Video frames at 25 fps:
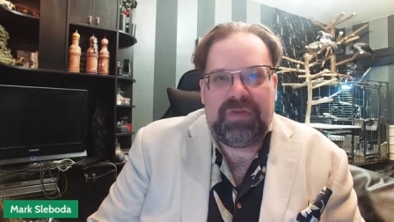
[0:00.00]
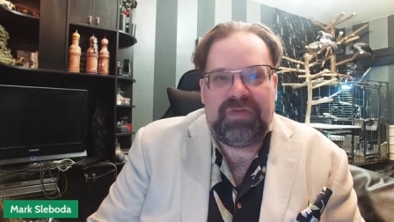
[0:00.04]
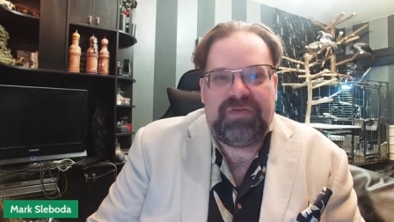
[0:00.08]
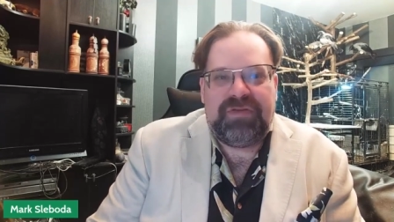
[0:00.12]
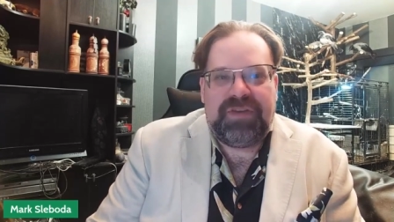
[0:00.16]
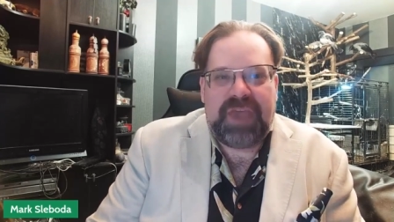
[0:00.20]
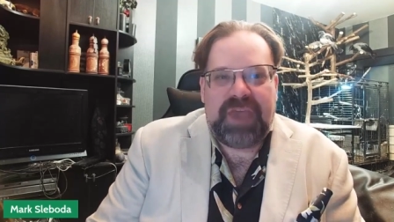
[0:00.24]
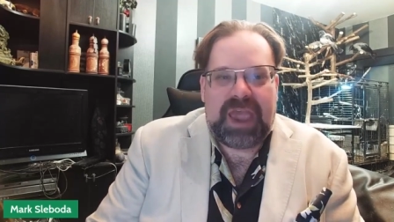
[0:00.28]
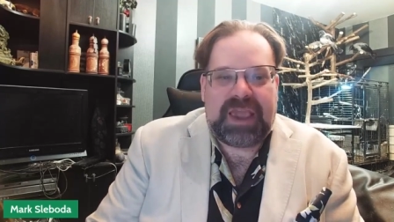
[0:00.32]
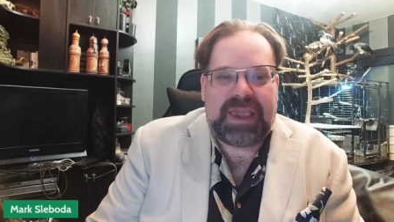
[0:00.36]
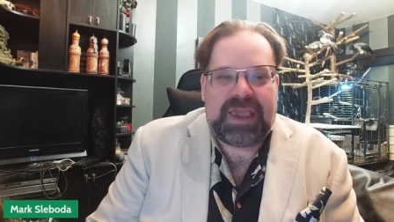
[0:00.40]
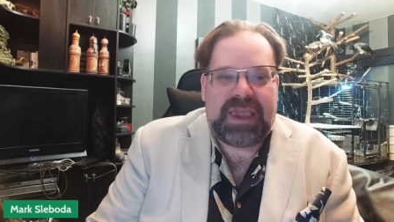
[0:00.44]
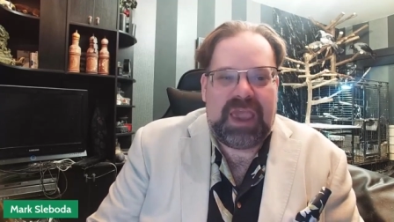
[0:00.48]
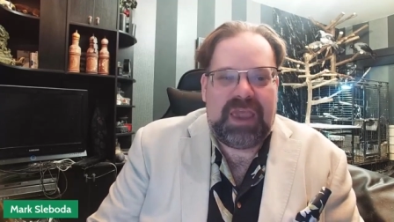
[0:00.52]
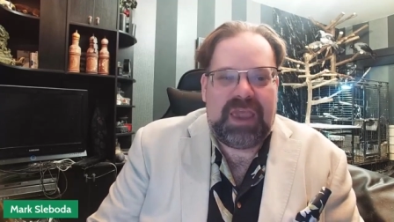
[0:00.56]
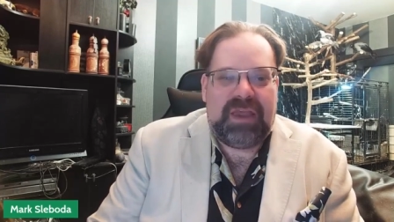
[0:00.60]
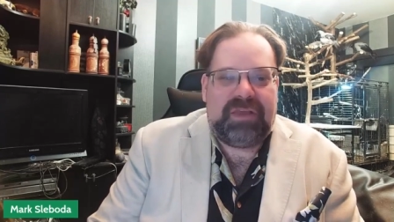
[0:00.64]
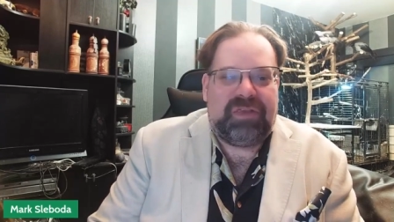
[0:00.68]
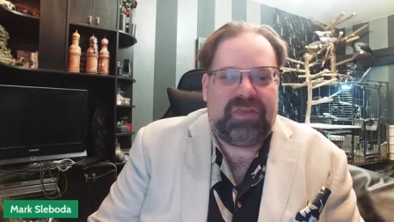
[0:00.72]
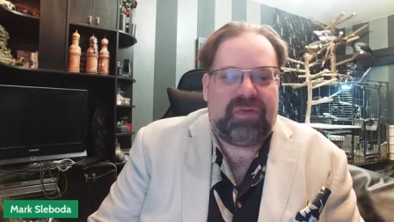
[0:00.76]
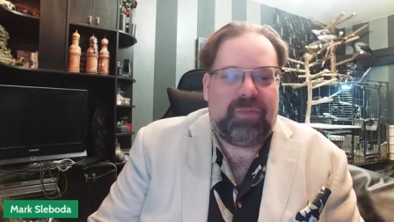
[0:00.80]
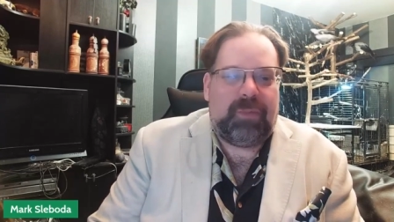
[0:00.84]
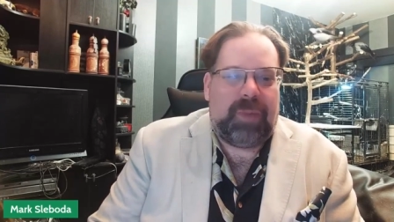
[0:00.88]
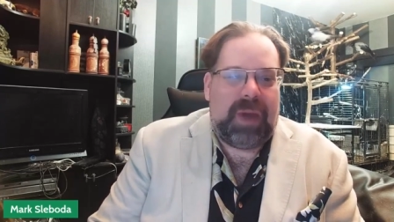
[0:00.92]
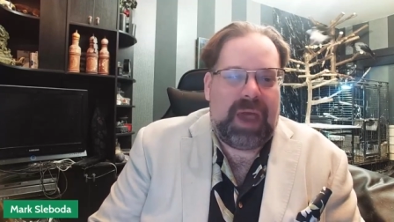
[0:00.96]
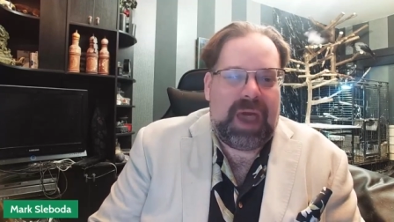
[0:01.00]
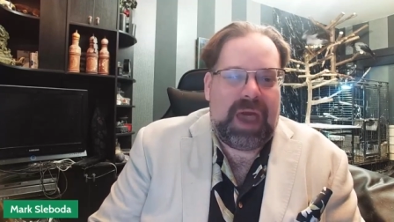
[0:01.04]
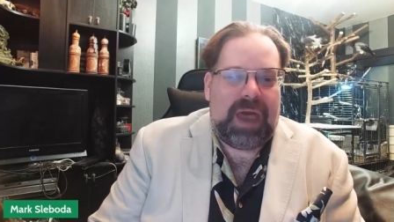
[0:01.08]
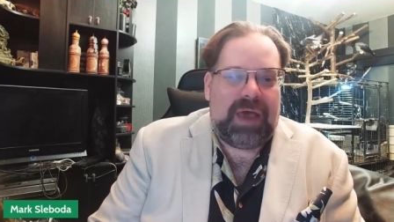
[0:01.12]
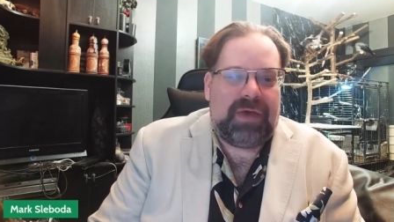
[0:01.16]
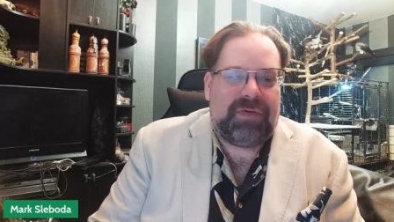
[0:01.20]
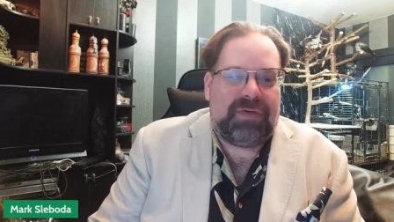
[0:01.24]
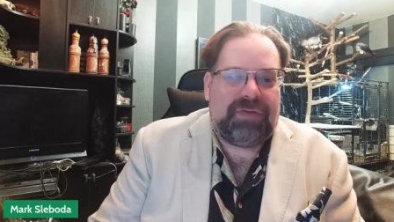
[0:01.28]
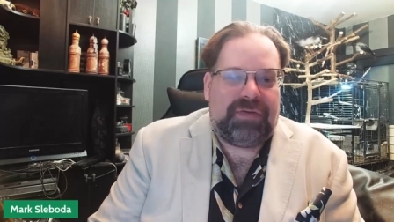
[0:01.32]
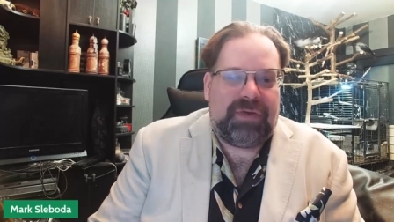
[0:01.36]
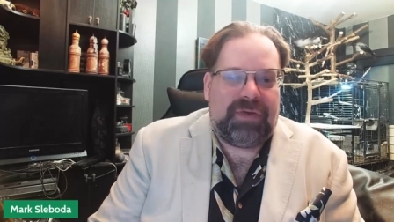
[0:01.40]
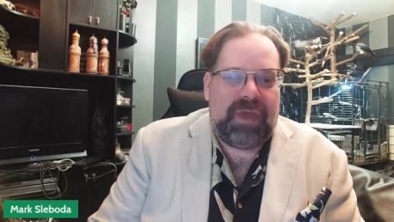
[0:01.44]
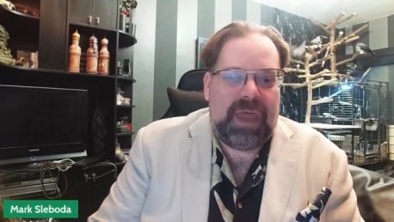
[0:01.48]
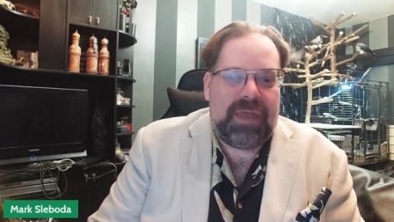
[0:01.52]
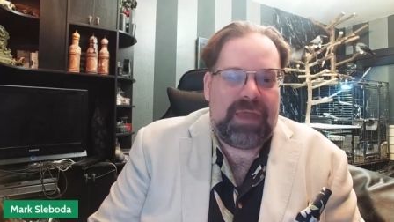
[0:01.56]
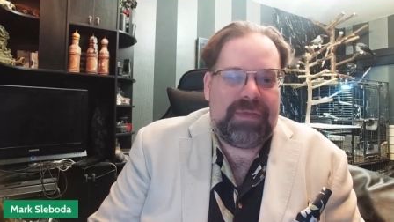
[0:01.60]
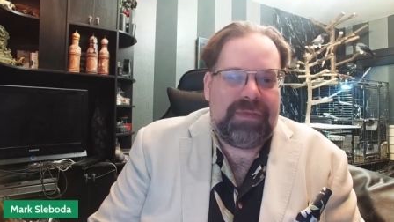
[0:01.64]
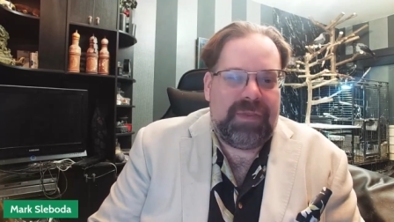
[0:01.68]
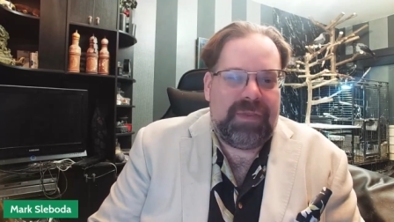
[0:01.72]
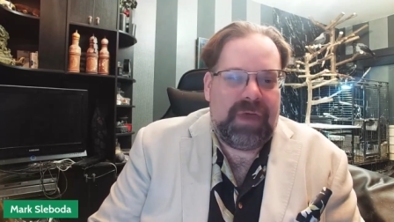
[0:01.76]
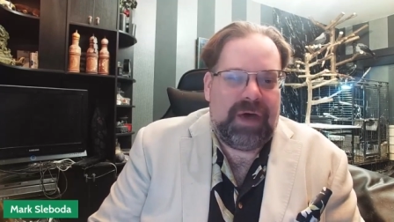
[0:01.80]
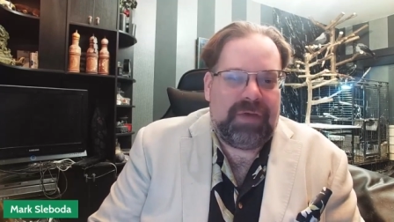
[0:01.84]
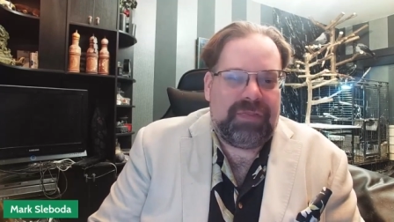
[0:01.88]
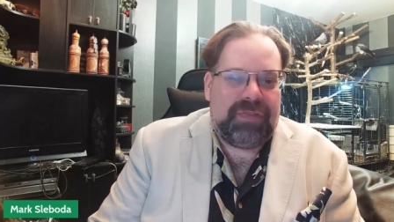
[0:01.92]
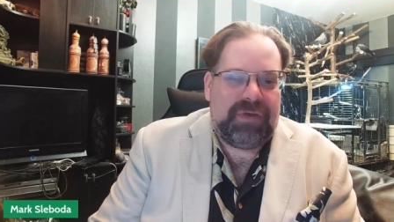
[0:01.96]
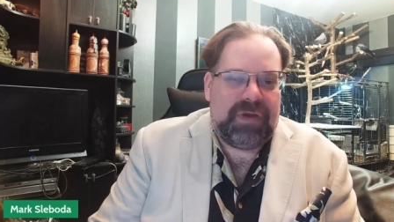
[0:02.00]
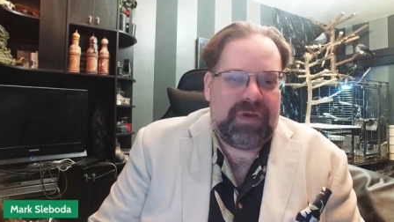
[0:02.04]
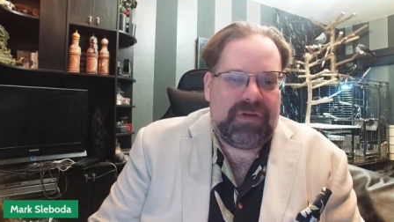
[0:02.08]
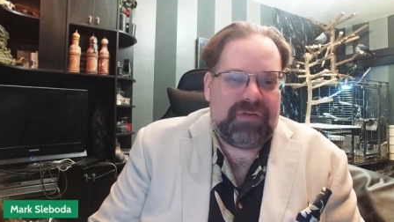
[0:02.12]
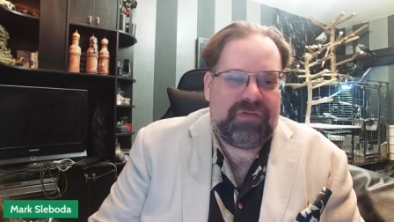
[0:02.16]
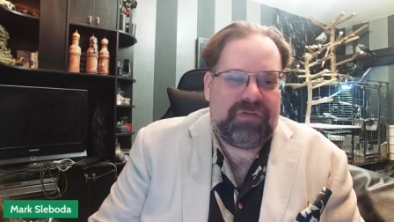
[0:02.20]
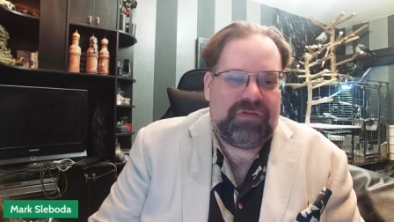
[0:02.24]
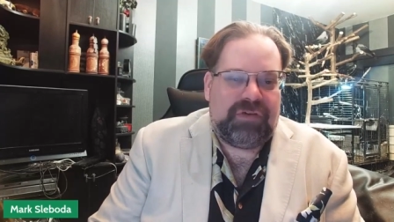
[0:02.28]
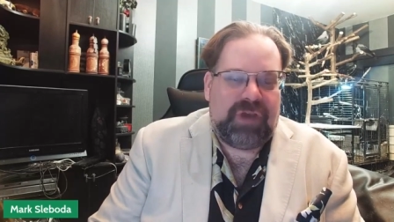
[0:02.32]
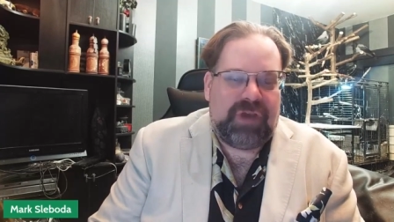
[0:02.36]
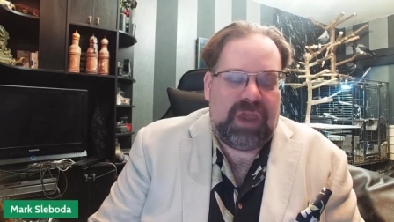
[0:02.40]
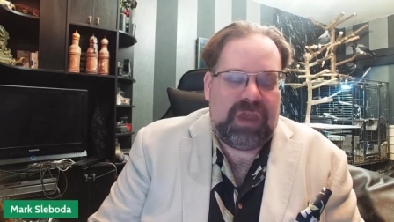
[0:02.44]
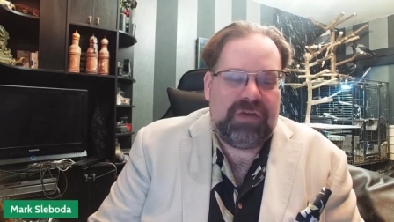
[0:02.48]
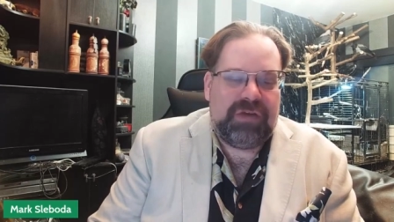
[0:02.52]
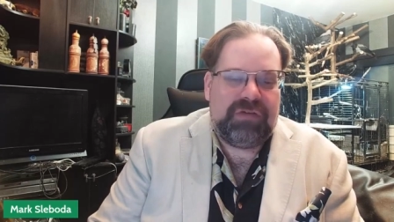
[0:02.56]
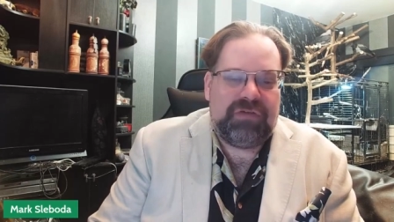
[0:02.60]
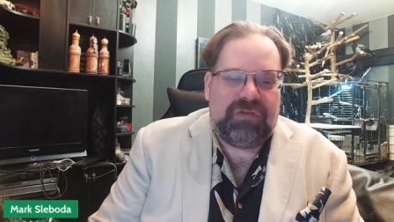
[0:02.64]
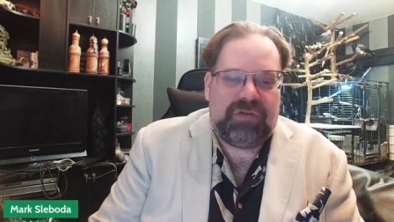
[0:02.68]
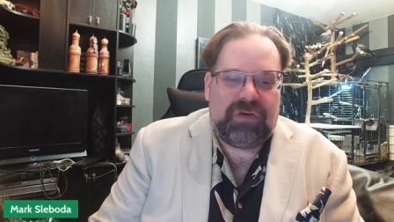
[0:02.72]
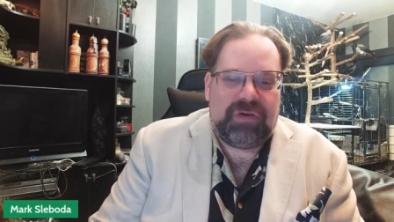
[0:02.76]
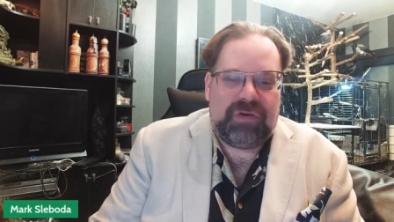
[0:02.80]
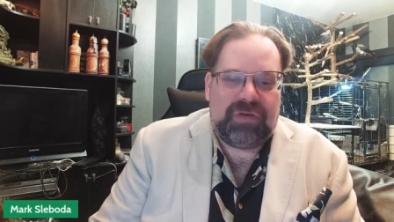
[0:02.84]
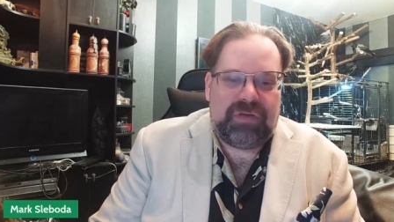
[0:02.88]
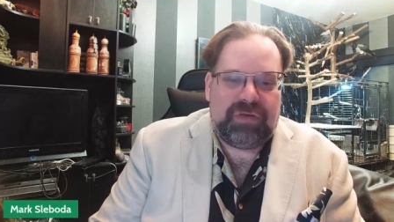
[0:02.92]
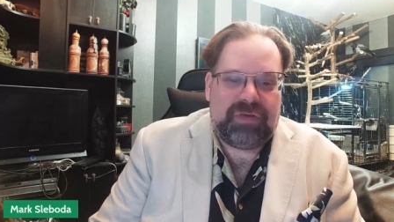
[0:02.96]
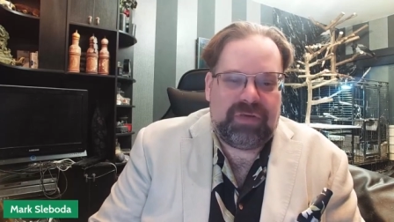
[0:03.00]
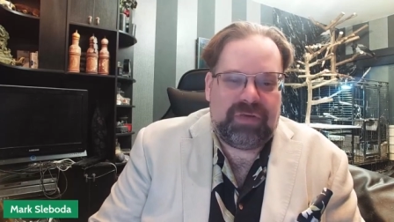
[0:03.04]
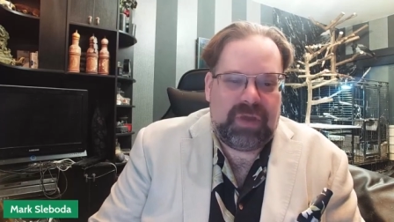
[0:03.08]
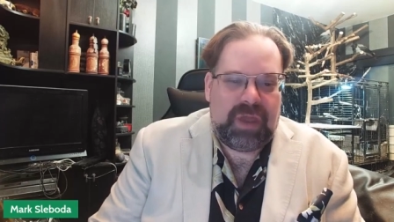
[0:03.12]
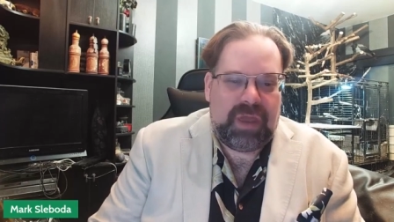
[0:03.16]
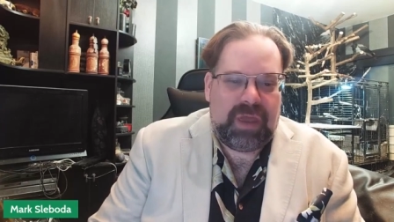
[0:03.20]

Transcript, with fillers: decades pass and nothing mm-hmm. changes.